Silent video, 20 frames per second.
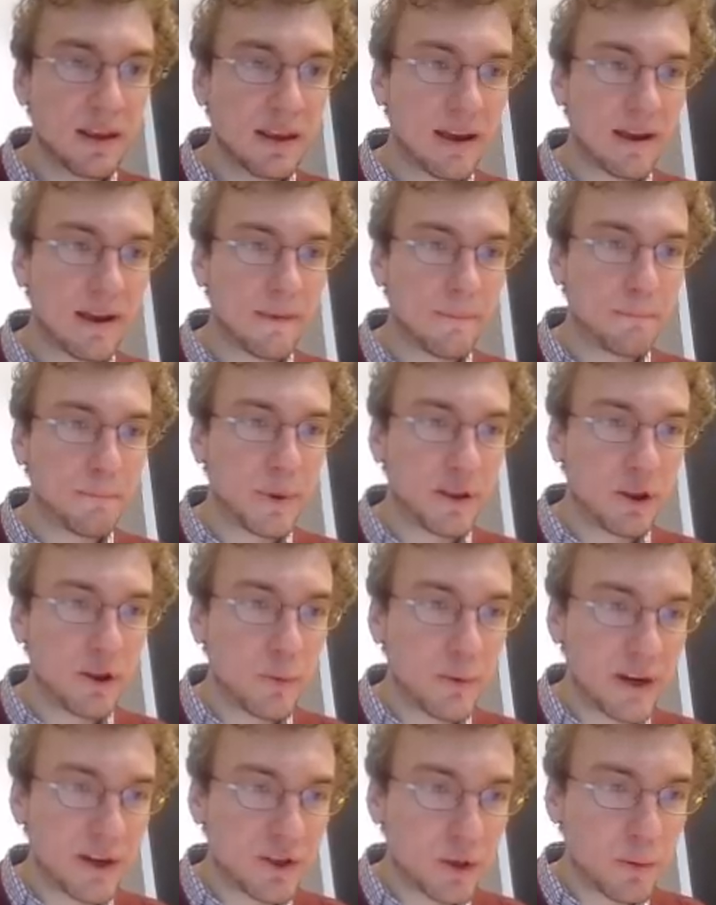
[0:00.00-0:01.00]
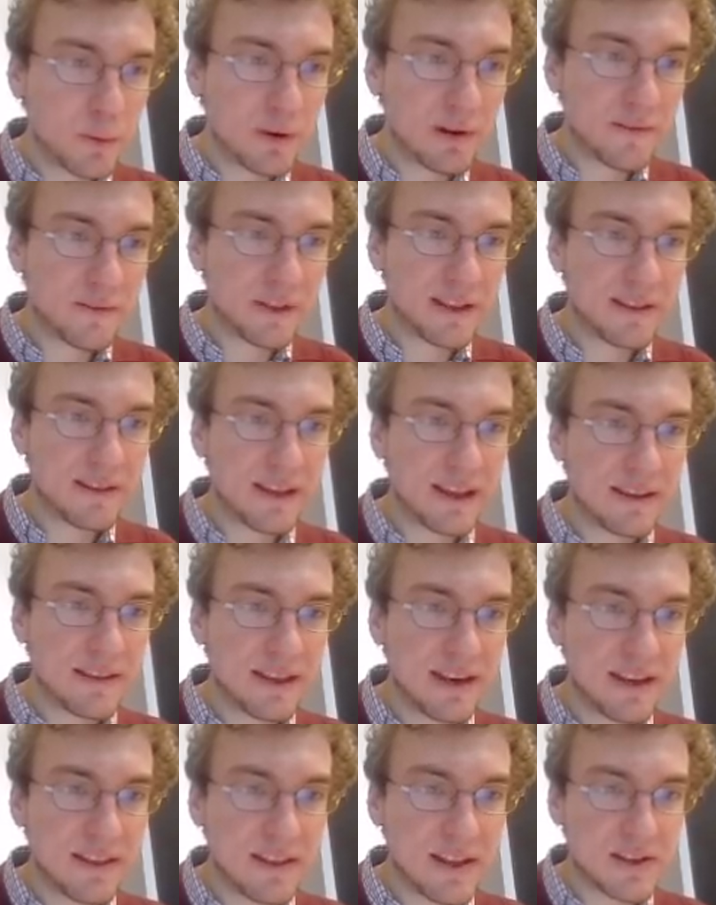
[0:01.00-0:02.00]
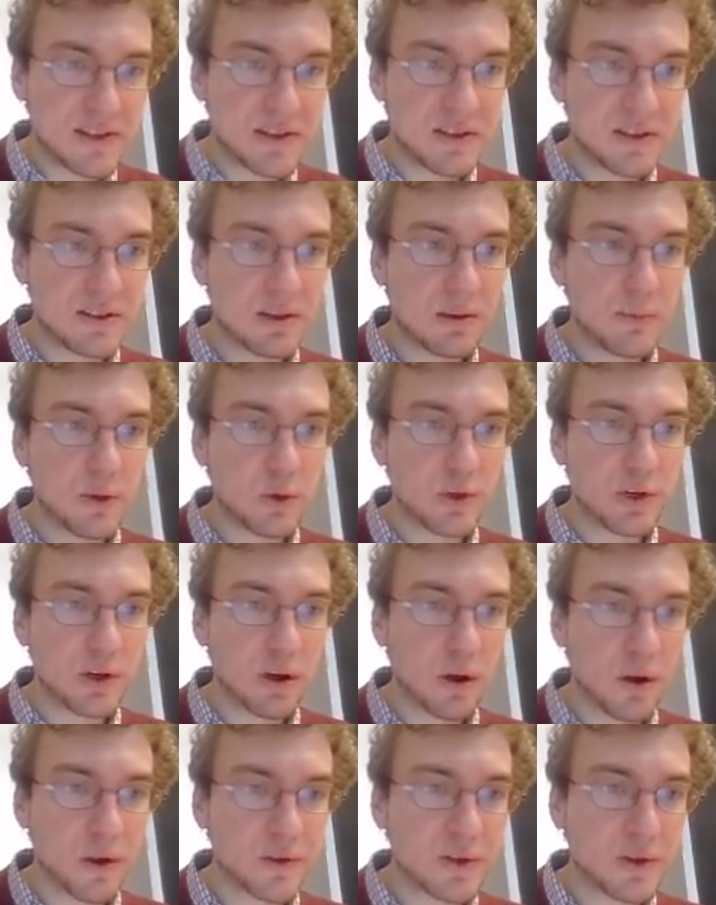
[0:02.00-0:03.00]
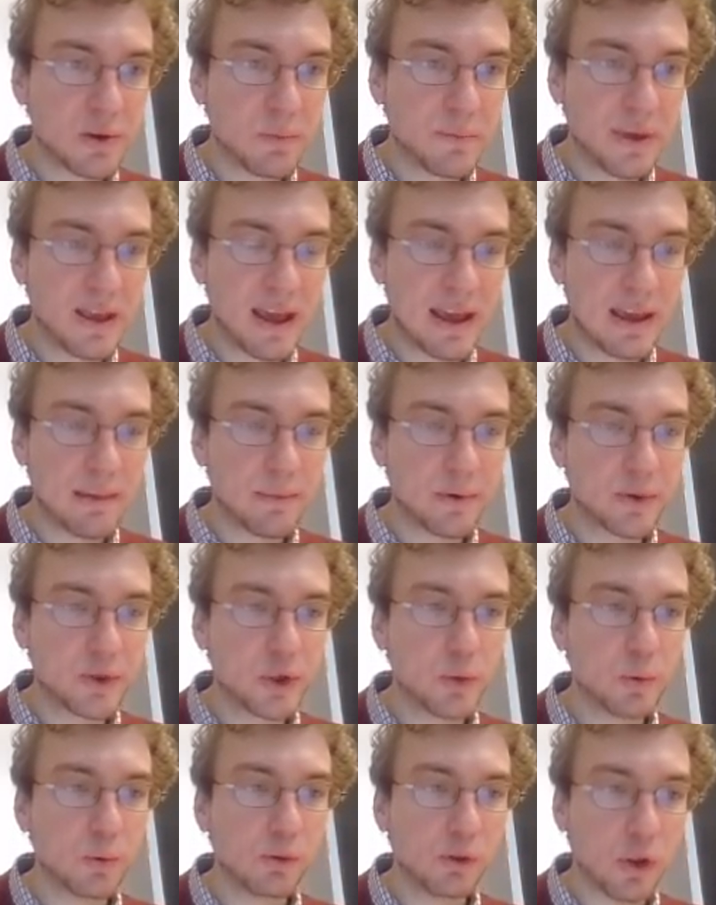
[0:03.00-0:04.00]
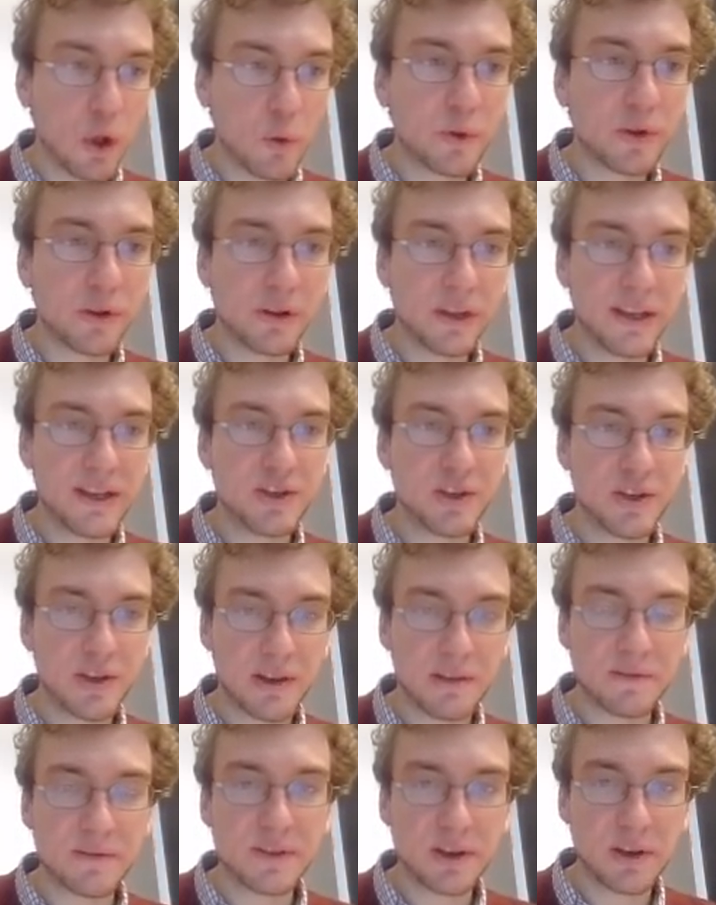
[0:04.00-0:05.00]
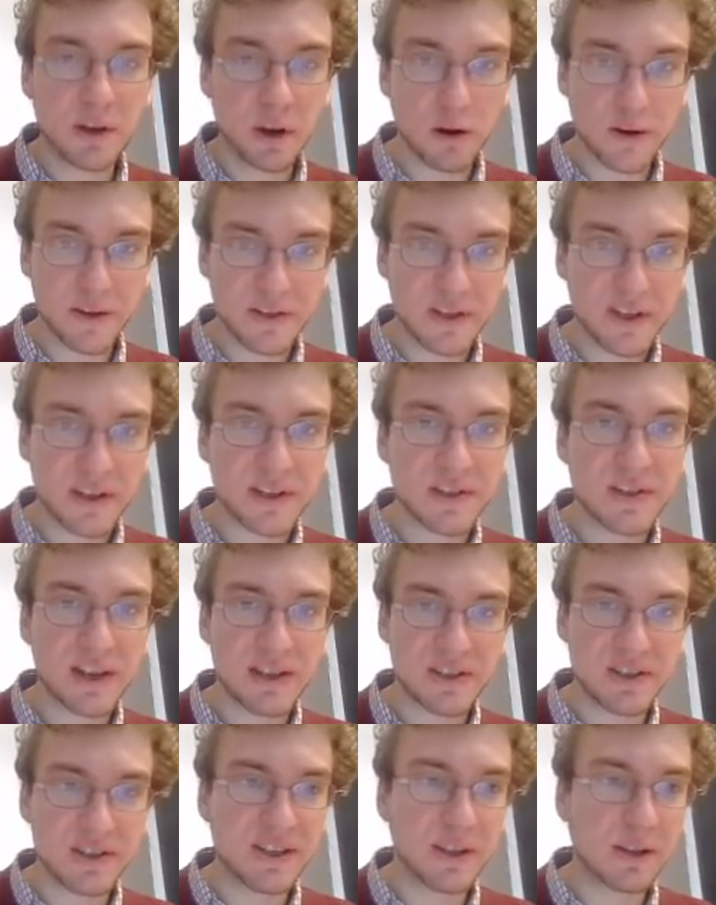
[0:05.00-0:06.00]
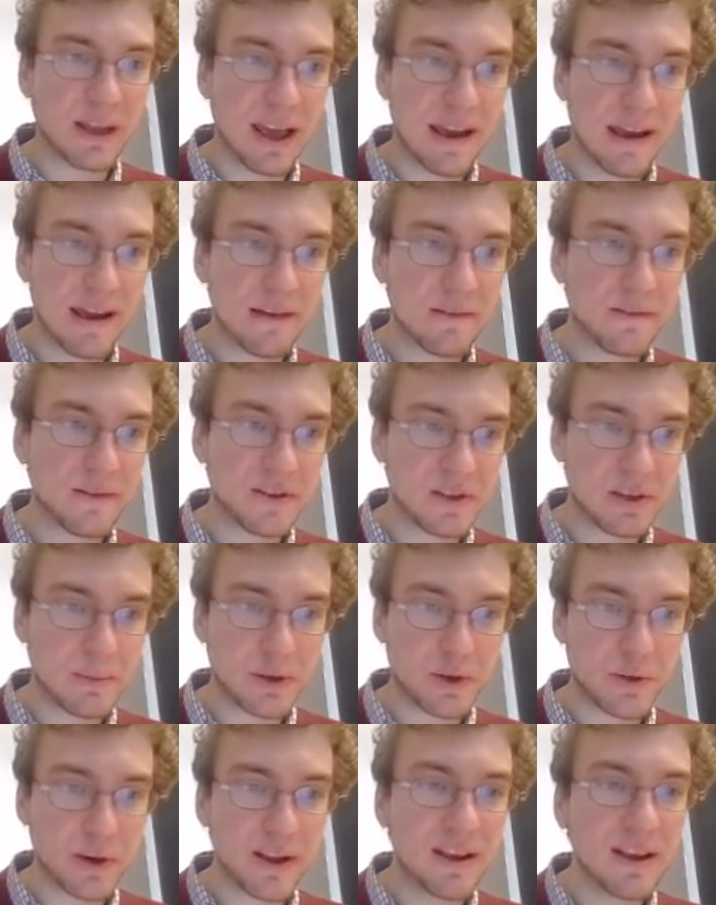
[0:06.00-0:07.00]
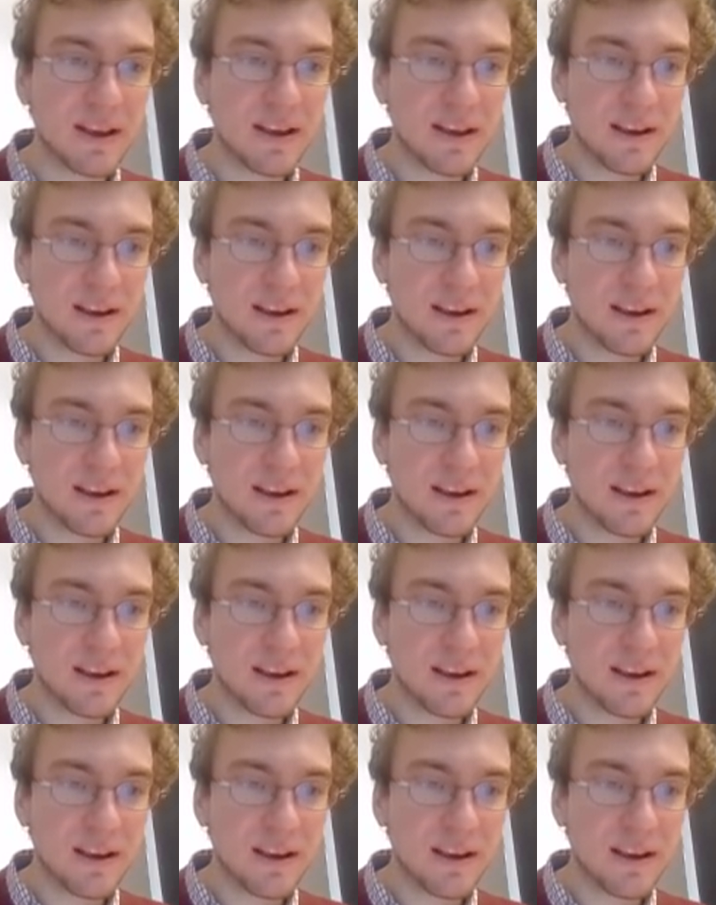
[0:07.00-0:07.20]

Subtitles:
But you would intuitively think that in this system, you should also be able to locally shift currencies and still have a symmetry.